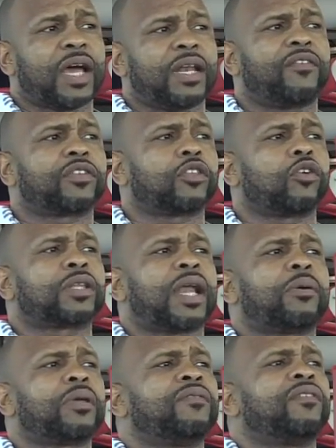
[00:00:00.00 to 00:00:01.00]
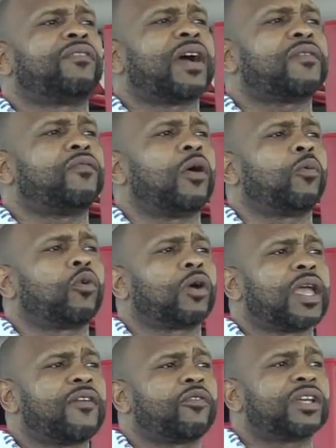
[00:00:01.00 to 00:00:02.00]
I never thought that I would even fight for a
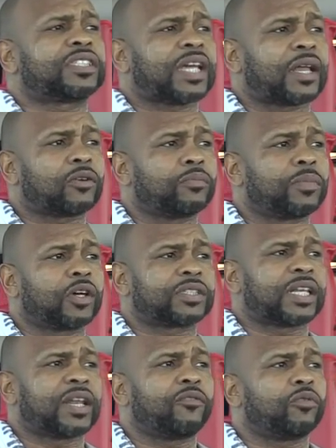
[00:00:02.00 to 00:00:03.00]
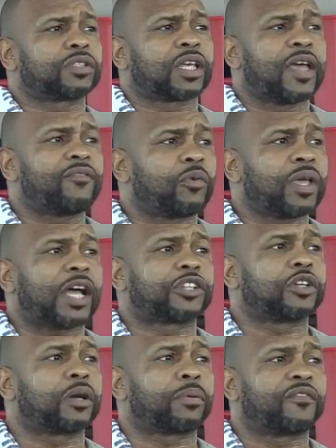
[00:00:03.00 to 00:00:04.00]
world heavyweight title because I never was a heavyweight. I
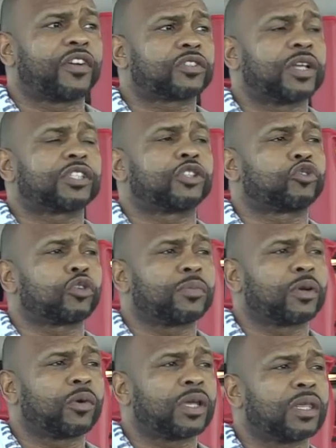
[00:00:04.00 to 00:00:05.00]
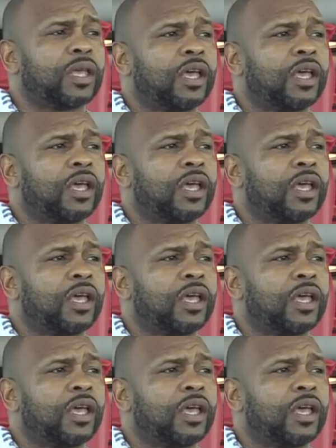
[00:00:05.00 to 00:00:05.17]
turned professional as a junior middleweight.